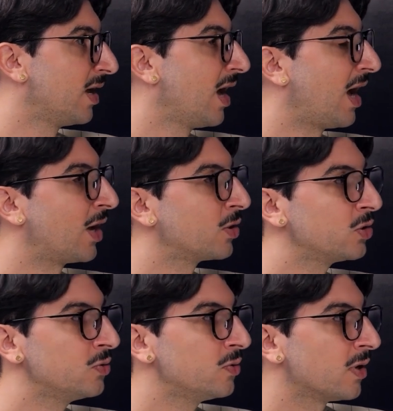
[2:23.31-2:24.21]
How do
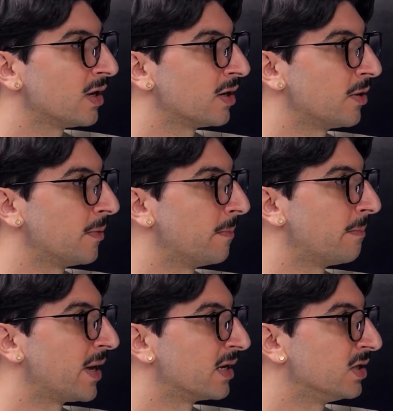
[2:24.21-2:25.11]
you
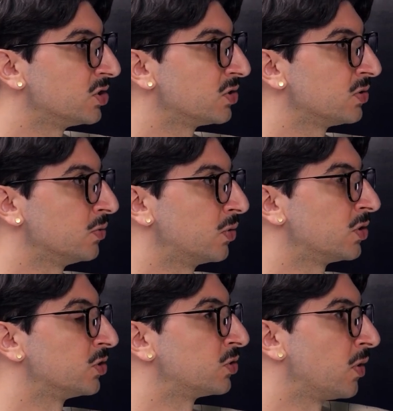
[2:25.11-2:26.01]
manage to
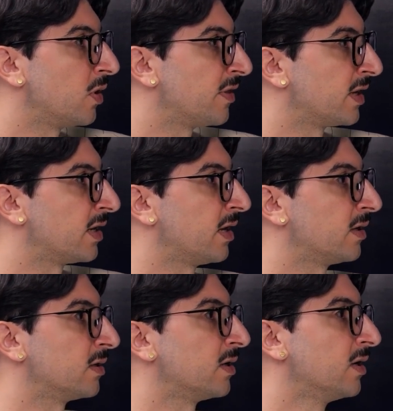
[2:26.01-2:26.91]
control that and